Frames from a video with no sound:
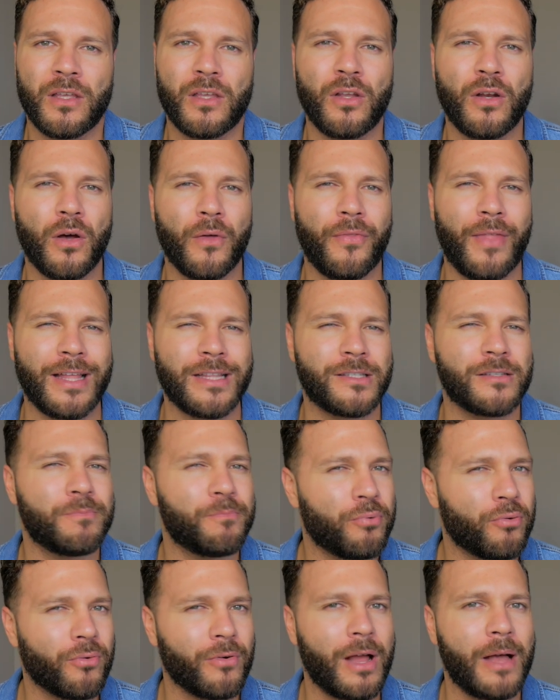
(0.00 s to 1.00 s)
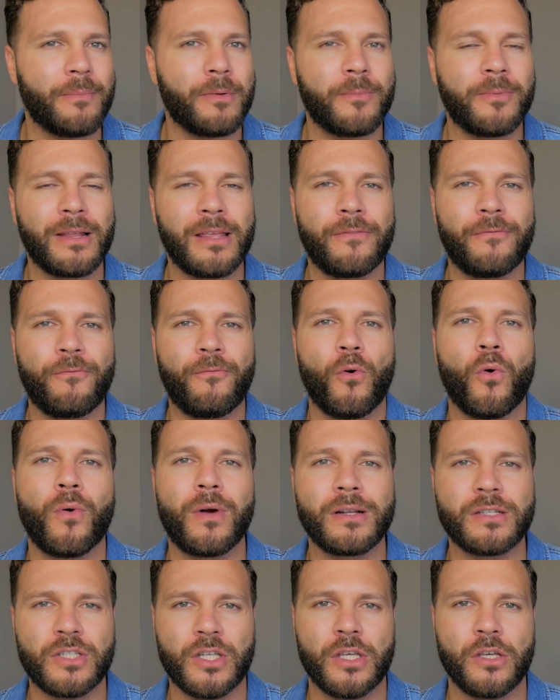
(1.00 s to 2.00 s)
You know, that's probably
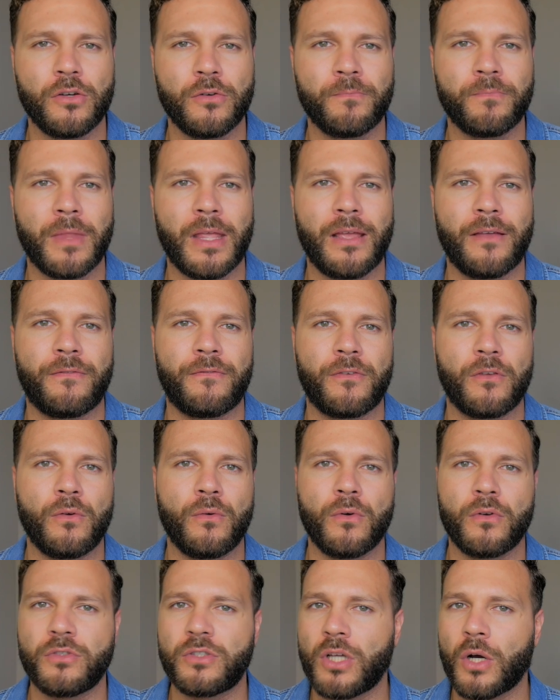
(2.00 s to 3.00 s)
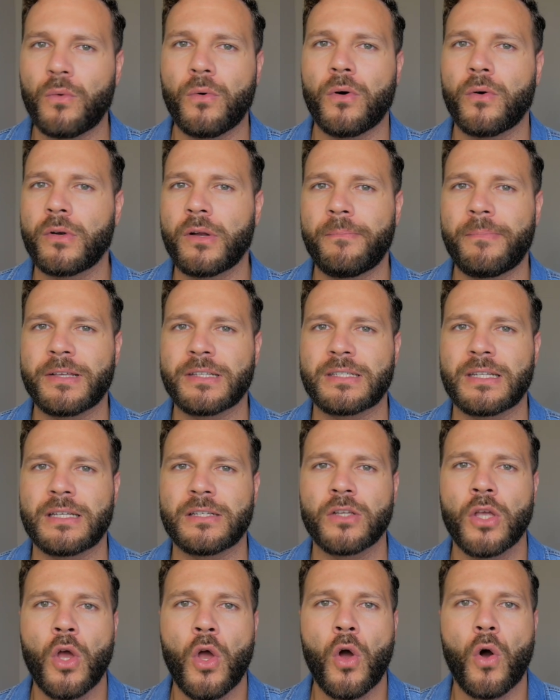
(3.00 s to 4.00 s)
foreign to you if you don't own a
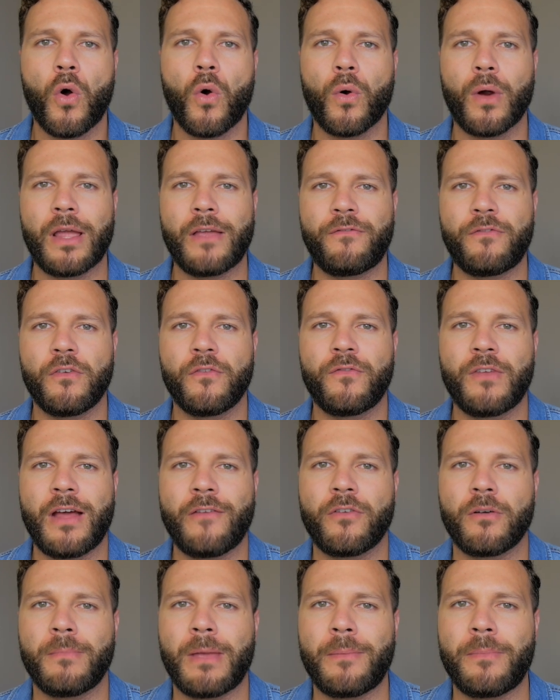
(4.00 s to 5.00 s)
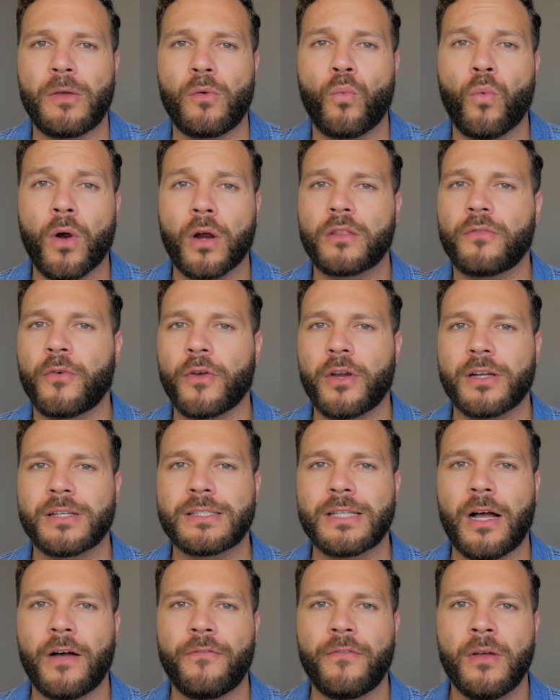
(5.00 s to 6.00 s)
business or if you've never maybe worked for
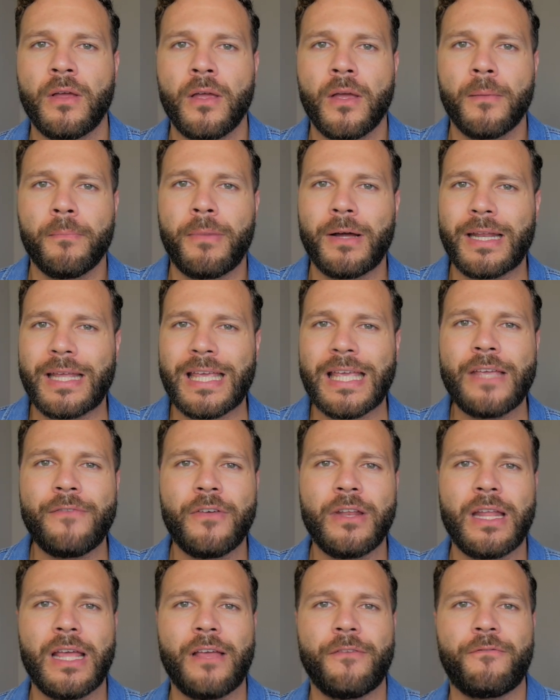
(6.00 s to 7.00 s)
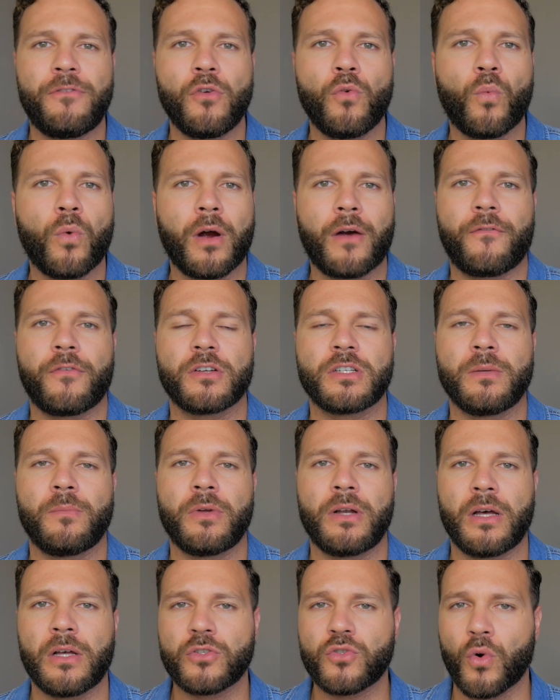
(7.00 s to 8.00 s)
yourself. But even if you work for
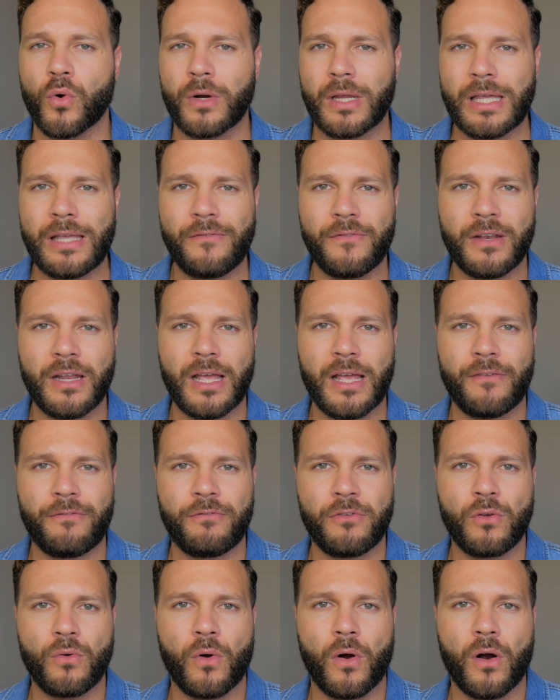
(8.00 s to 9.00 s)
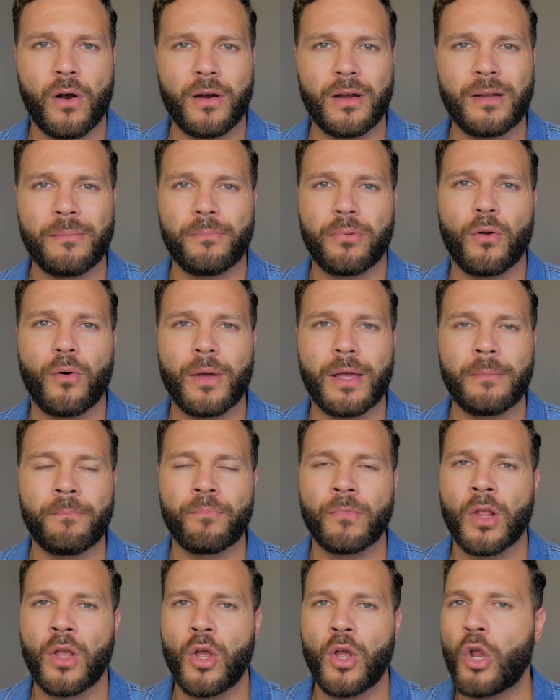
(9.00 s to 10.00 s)
someone else, or even if you are an employee,
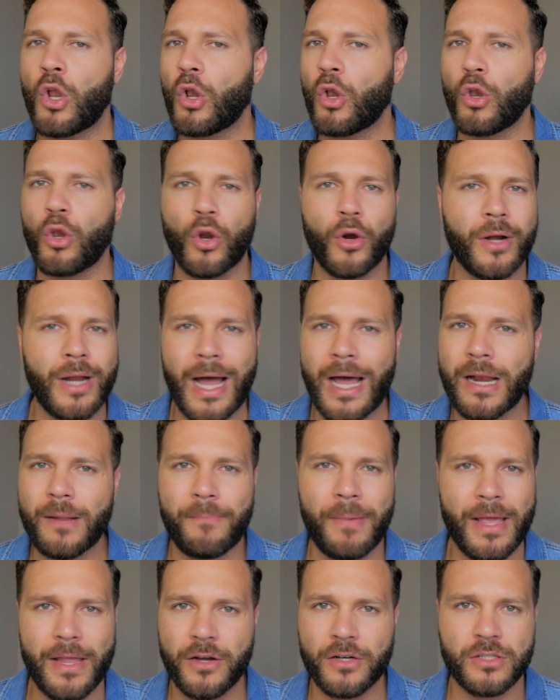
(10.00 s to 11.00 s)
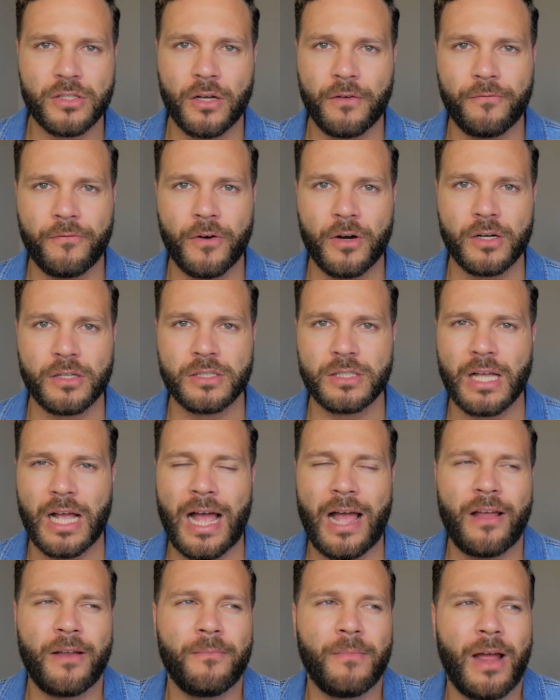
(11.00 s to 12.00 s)
learn how to pay yourself first.
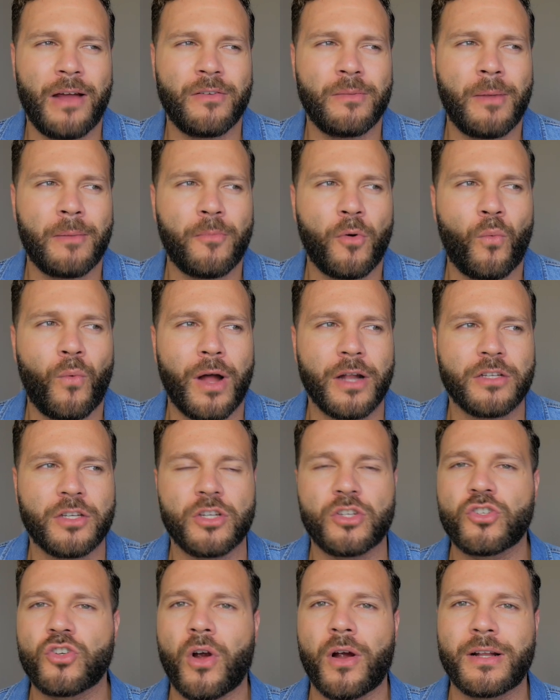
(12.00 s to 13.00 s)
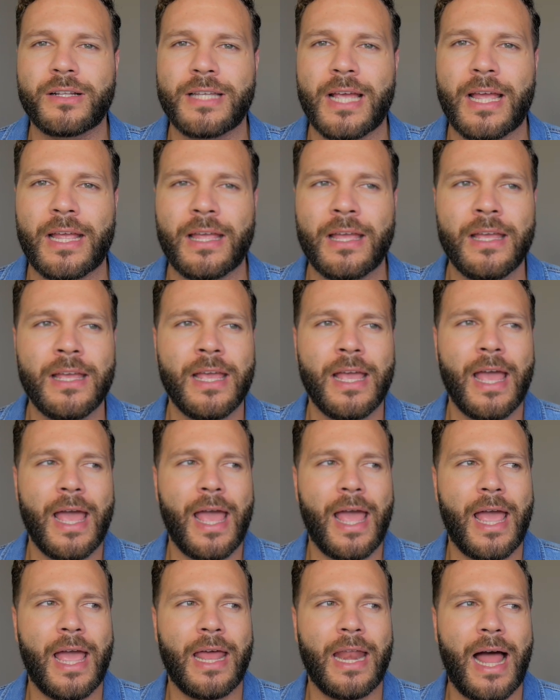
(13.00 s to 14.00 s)
I, I remember watching Shark Tank,
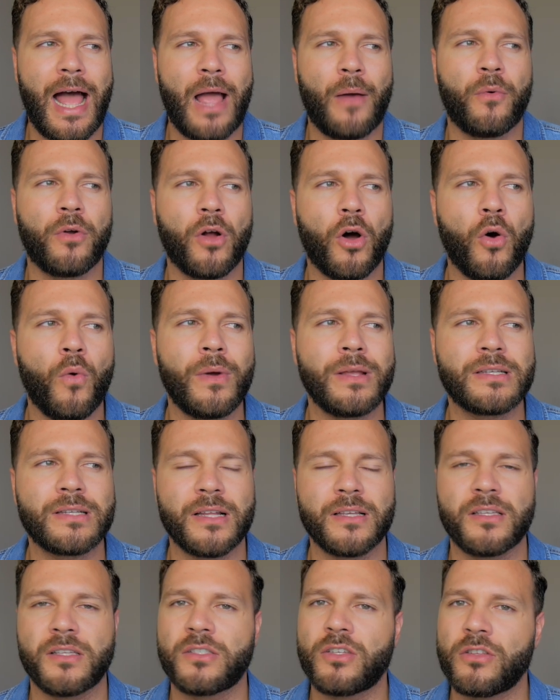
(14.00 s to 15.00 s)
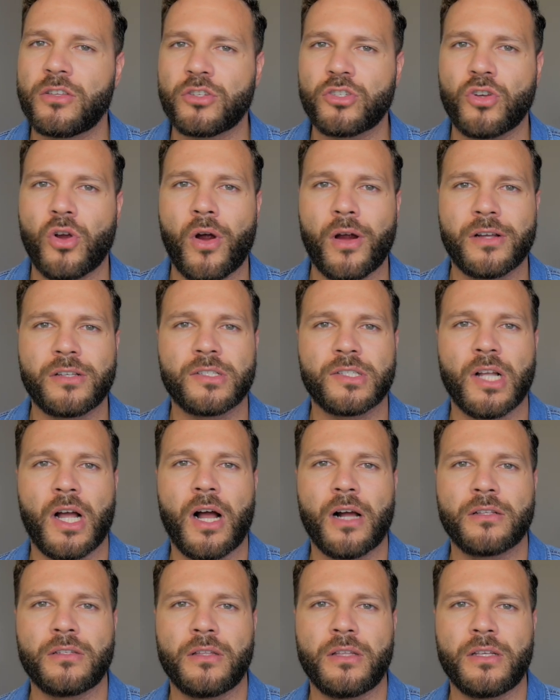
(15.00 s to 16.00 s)
and I would always listen to the sharks
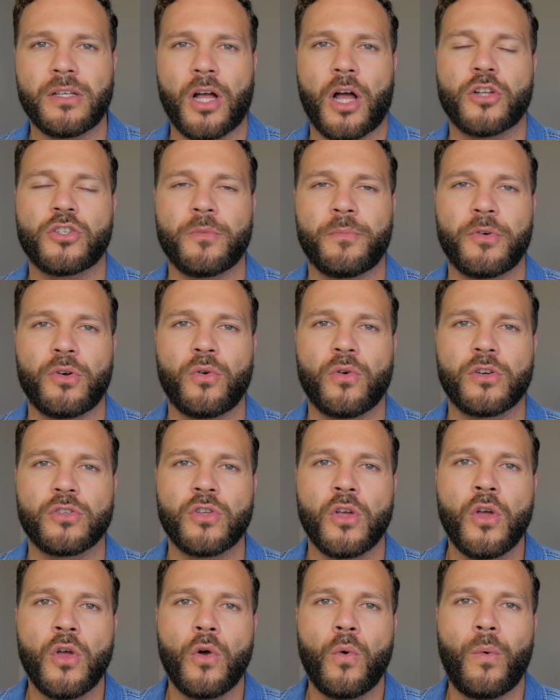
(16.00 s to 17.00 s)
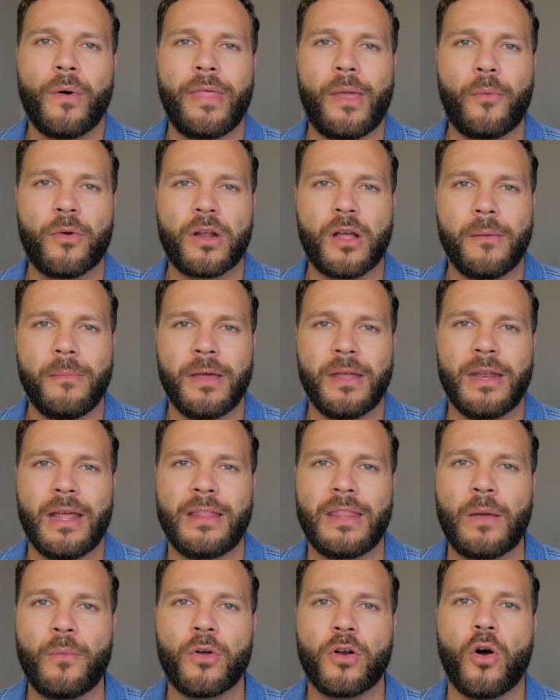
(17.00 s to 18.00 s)
talk to the entrepreneurs when they would come in,
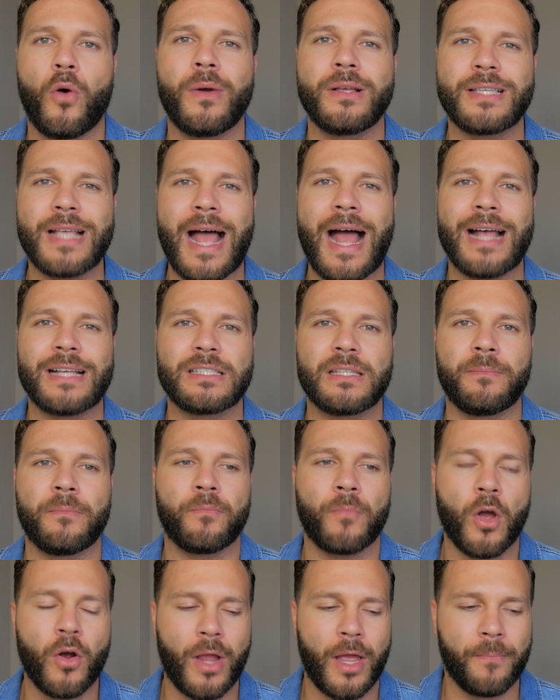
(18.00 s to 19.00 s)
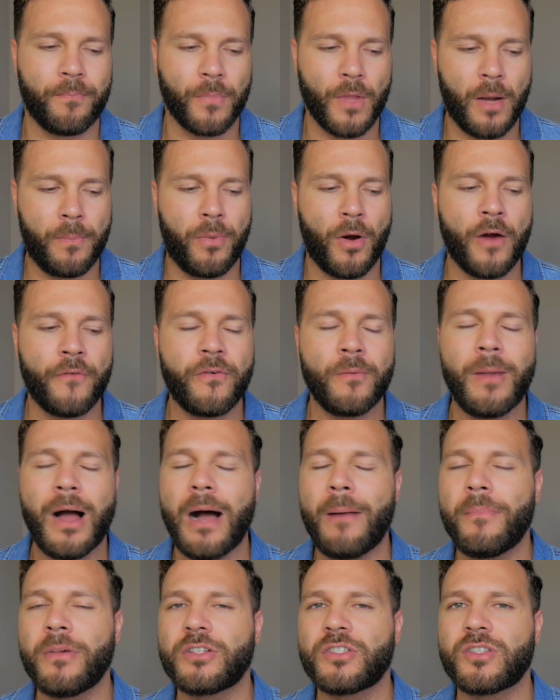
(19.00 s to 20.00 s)
and they would always ask them, okay, apart from
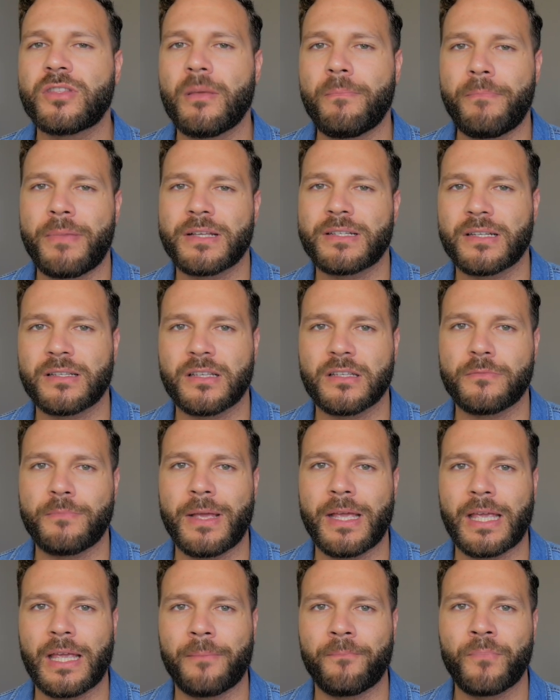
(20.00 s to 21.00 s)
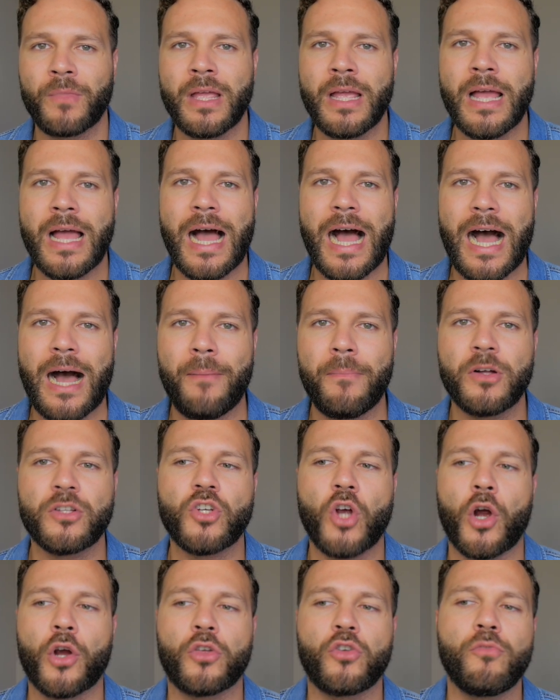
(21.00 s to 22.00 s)
how much the business is making, how
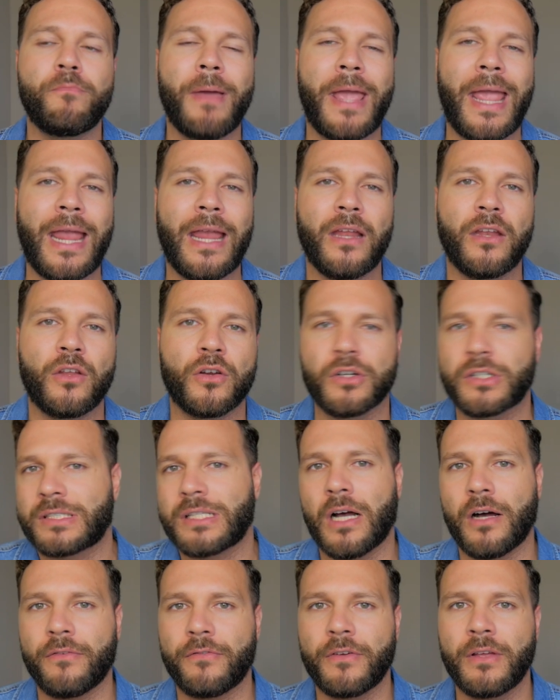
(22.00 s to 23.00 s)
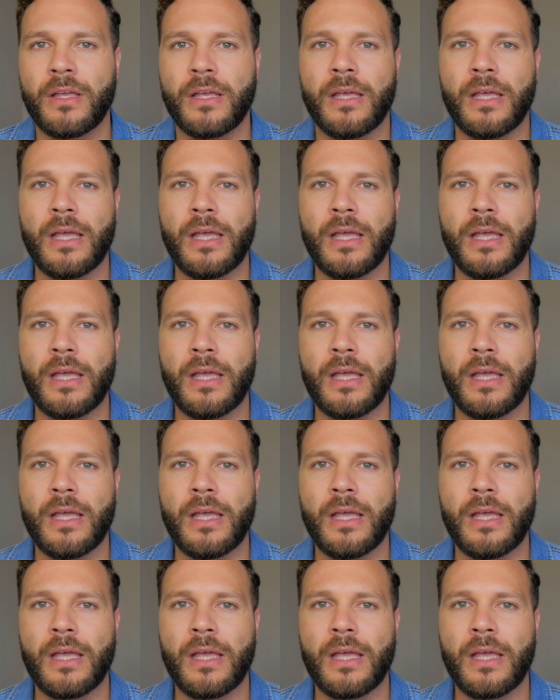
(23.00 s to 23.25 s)
much are you paying yourself?